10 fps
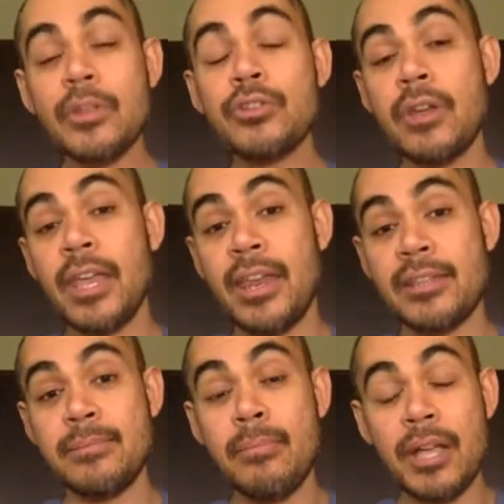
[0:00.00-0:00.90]
Try to get
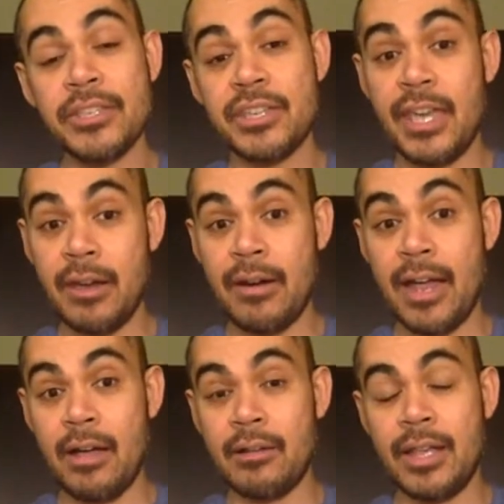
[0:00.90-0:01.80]
much air
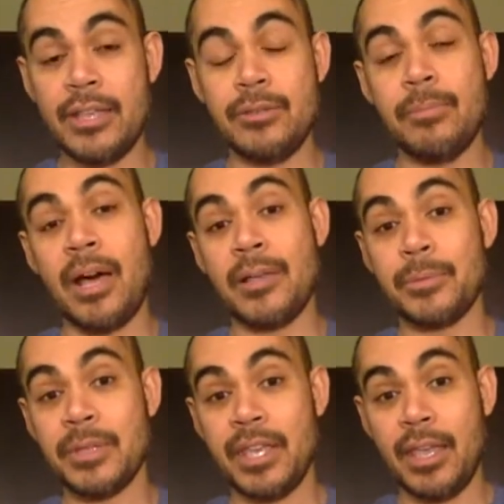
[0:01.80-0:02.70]
out as you
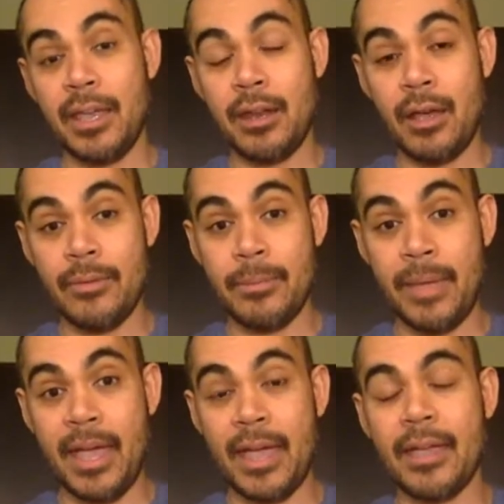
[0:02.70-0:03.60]
possibly can of the
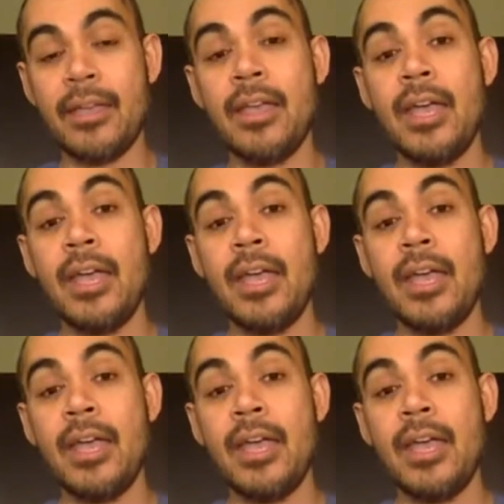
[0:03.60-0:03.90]
bag,